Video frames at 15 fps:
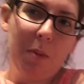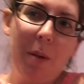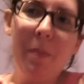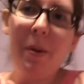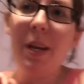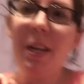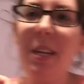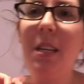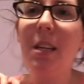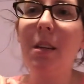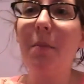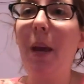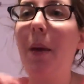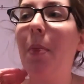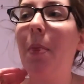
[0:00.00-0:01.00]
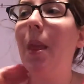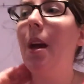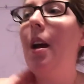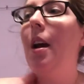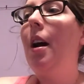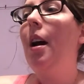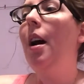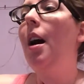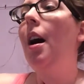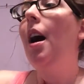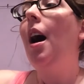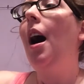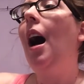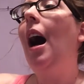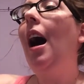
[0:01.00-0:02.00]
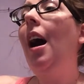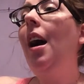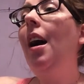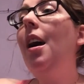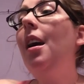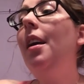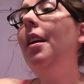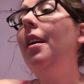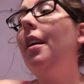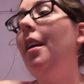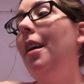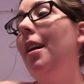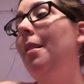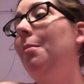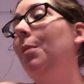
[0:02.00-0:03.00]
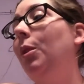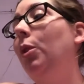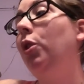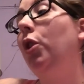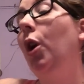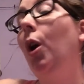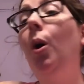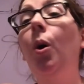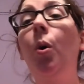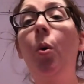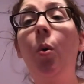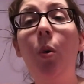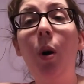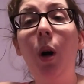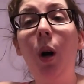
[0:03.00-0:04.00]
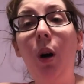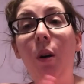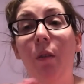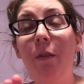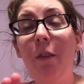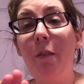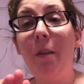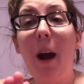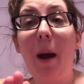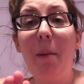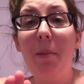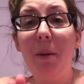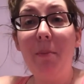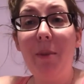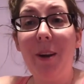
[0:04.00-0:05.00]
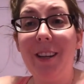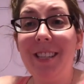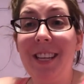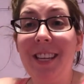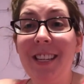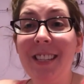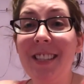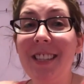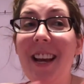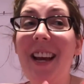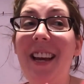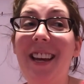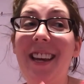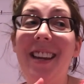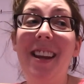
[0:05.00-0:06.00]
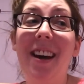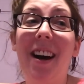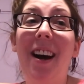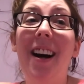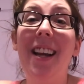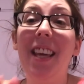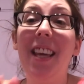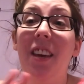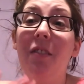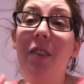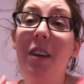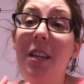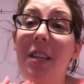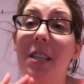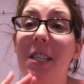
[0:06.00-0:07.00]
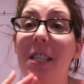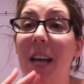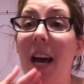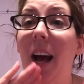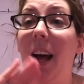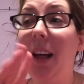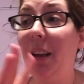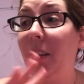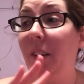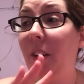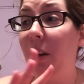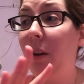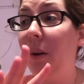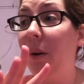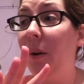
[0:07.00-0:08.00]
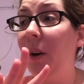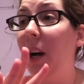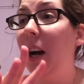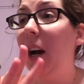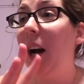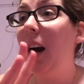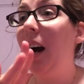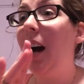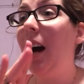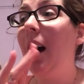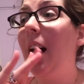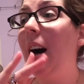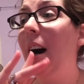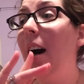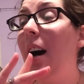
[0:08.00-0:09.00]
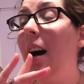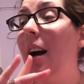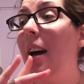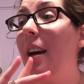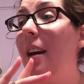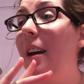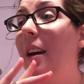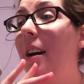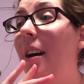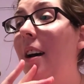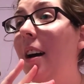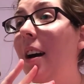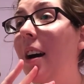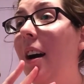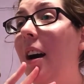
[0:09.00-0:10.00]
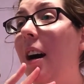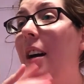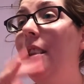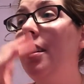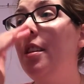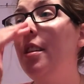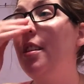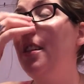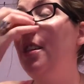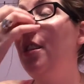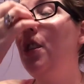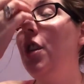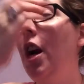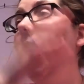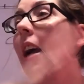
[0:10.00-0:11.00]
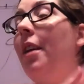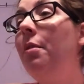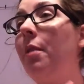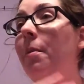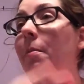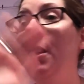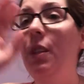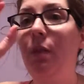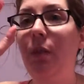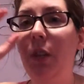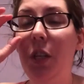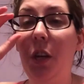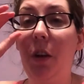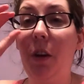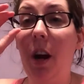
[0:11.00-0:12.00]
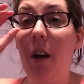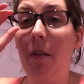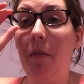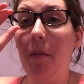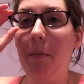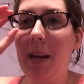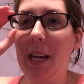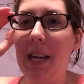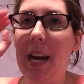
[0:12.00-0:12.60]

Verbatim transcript: bumping into me. I am so over wrapping presents, I cannot even tell you. I got this ginormous fishing rod for my